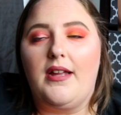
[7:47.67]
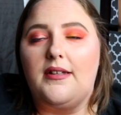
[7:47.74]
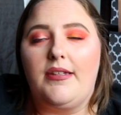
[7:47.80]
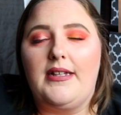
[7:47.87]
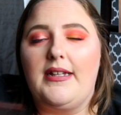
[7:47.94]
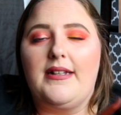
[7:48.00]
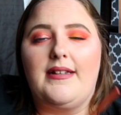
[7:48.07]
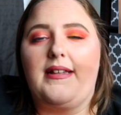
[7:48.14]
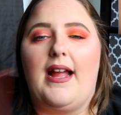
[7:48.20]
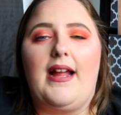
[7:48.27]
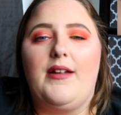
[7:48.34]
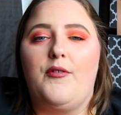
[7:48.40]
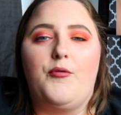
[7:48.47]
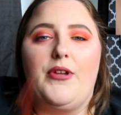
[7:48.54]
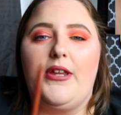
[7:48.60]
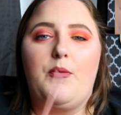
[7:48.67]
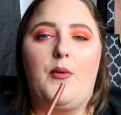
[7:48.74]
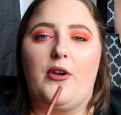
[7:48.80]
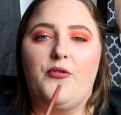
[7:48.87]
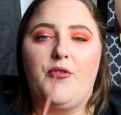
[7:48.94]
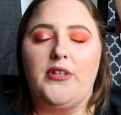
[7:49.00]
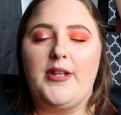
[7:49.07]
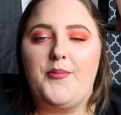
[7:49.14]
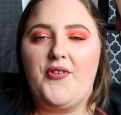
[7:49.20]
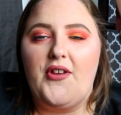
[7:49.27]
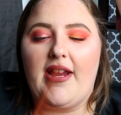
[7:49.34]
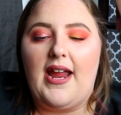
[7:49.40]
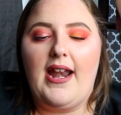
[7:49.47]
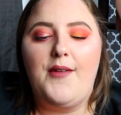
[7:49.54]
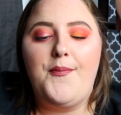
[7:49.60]
It's a really wonderful
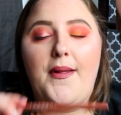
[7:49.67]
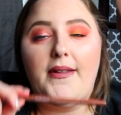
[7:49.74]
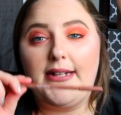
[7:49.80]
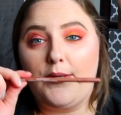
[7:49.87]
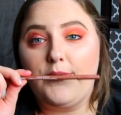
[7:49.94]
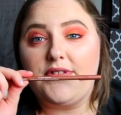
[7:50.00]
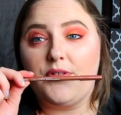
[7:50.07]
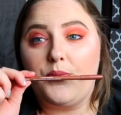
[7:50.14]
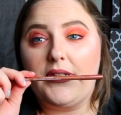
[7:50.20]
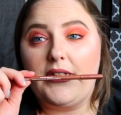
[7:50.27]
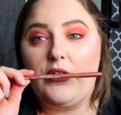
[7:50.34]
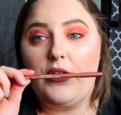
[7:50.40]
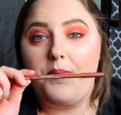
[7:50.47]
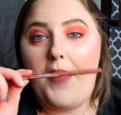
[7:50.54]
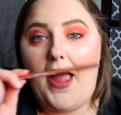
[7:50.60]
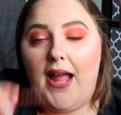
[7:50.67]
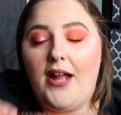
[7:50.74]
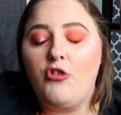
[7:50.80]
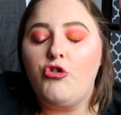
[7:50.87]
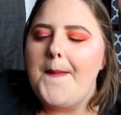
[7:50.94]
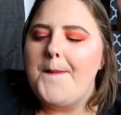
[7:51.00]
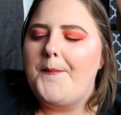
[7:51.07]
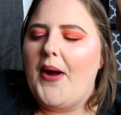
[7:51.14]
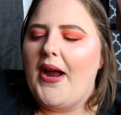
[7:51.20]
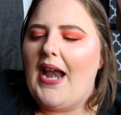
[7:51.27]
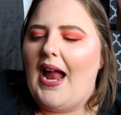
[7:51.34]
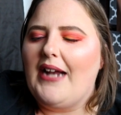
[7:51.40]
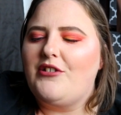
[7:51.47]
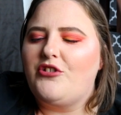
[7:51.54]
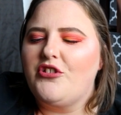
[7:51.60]
lipstick and I felt like it was a really good match, but
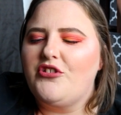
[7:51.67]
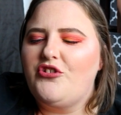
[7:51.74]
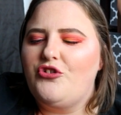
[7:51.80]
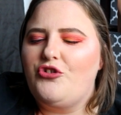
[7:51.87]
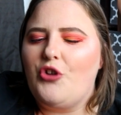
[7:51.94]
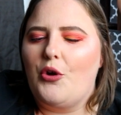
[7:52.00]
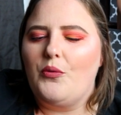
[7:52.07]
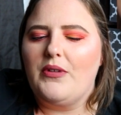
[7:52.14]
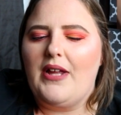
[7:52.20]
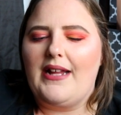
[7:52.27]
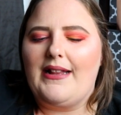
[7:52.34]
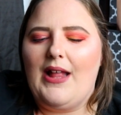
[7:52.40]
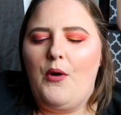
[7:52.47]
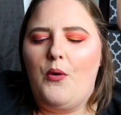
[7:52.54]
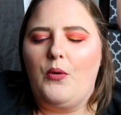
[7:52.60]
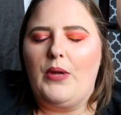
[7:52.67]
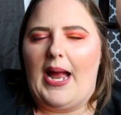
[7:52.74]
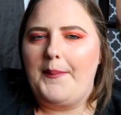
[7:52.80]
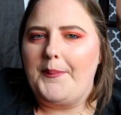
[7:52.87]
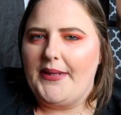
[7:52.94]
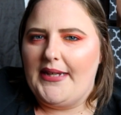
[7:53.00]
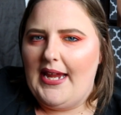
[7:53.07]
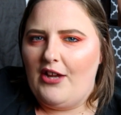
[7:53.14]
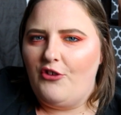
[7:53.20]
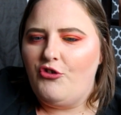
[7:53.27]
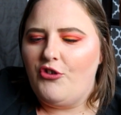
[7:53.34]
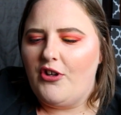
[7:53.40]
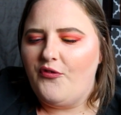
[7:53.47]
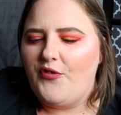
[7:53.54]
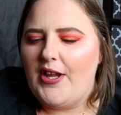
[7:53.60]
I just don't like the whole
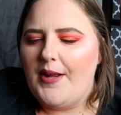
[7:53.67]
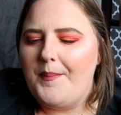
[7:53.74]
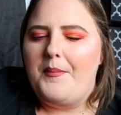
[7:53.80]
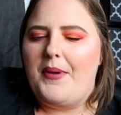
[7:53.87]
application of it.